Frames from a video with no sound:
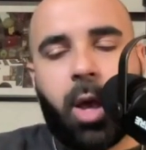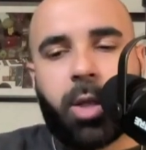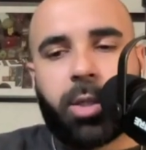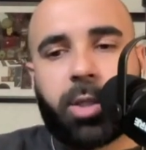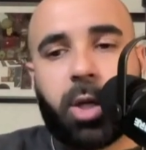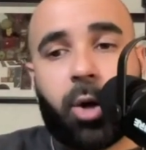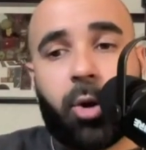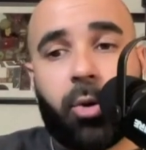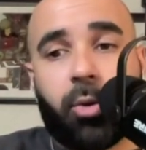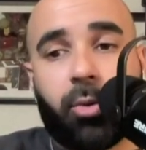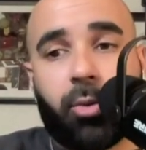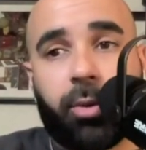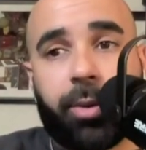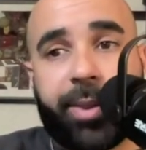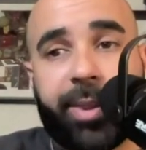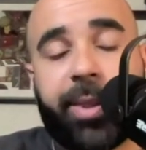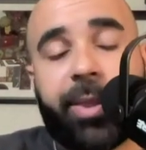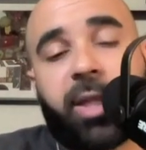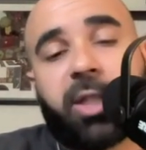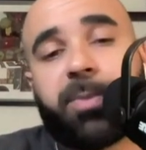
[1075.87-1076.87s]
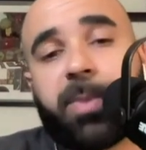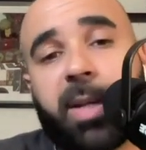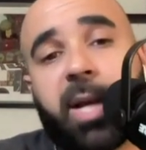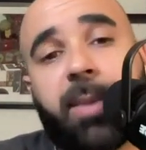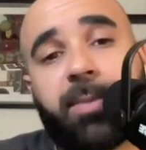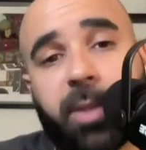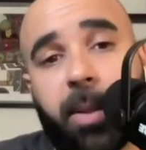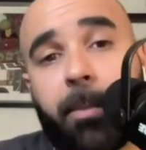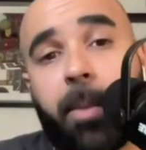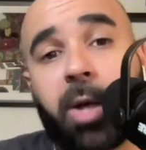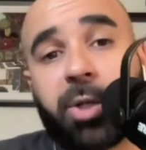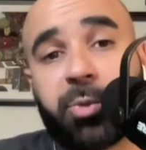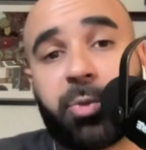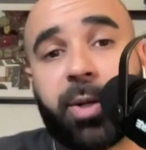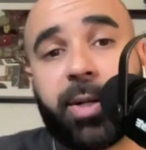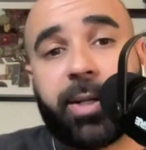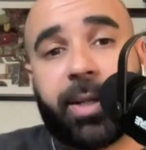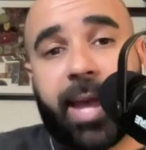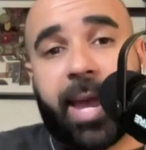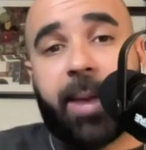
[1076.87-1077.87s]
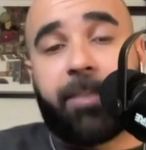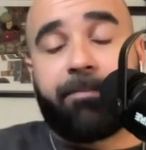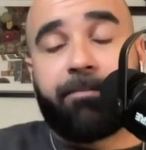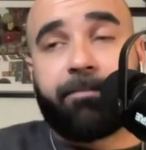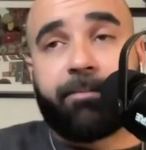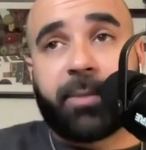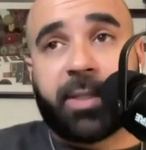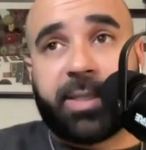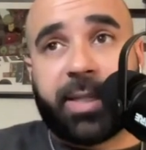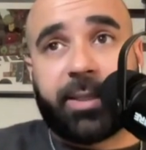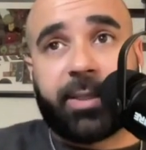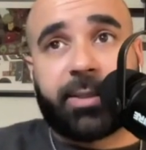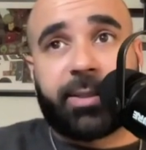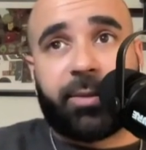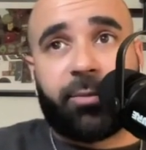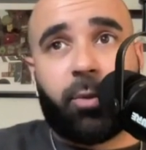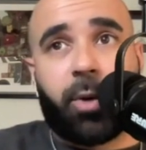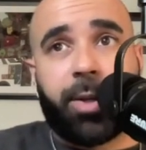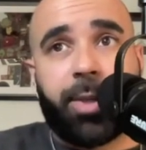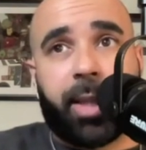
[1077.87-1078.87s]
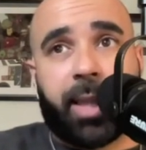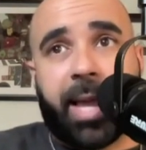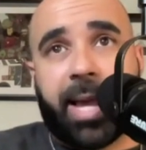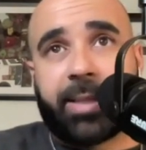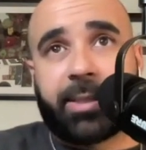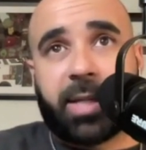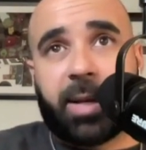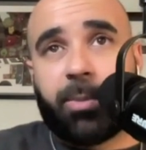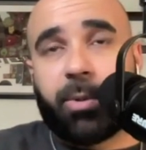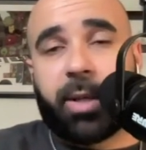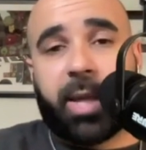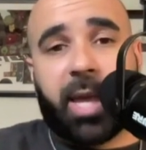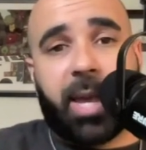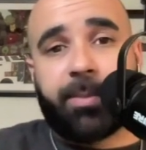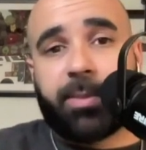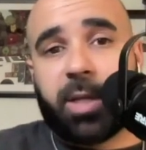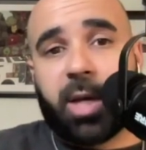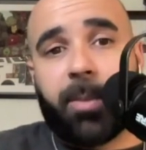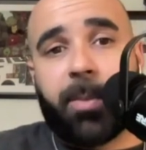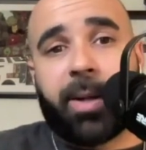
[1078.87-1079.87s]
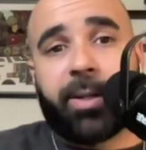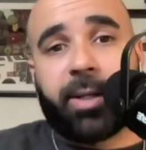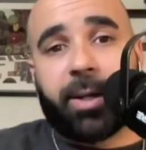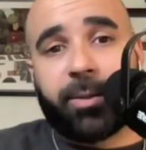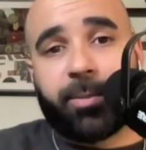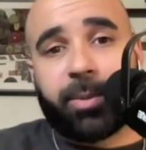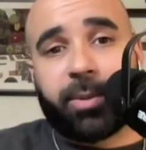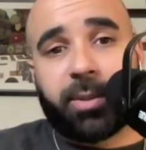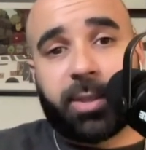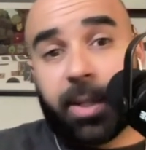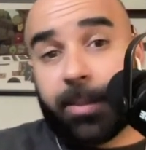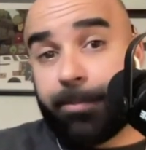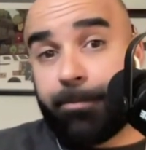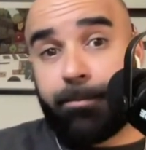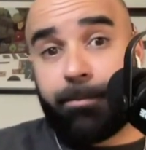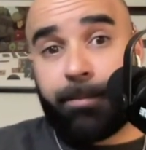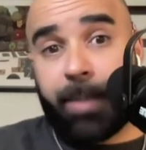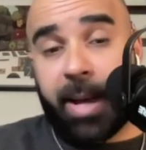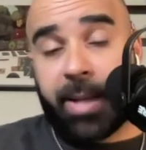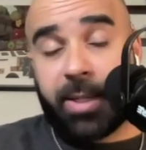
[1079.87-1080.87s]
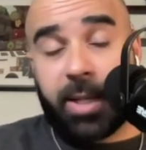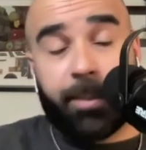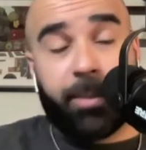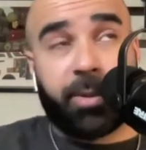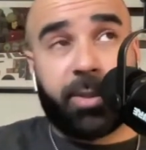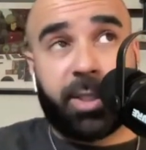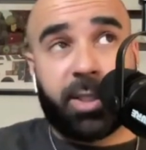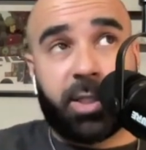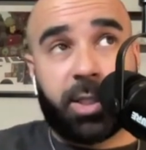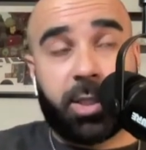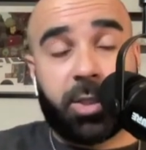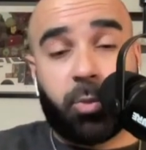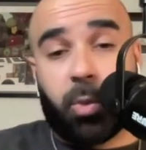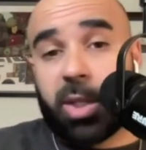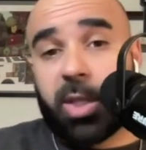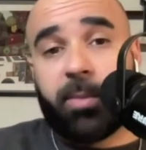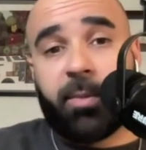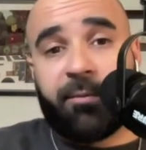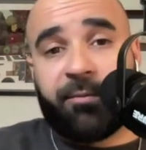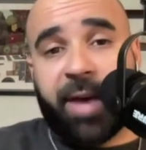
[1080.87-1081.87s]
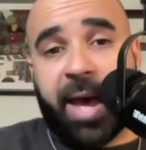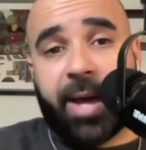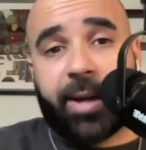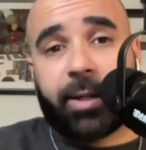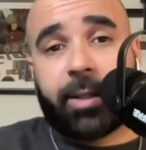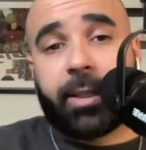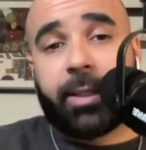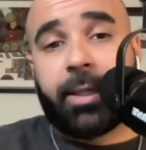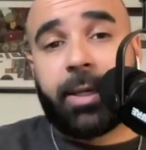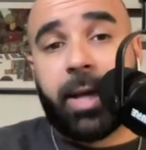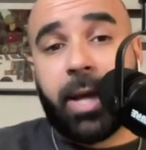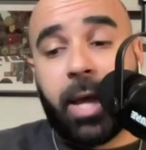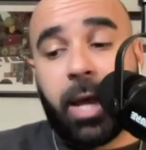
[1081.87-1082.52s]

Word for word: So this becomes a must-win game. The Celtics have won the last couple of games here by double digits, won them emphatically.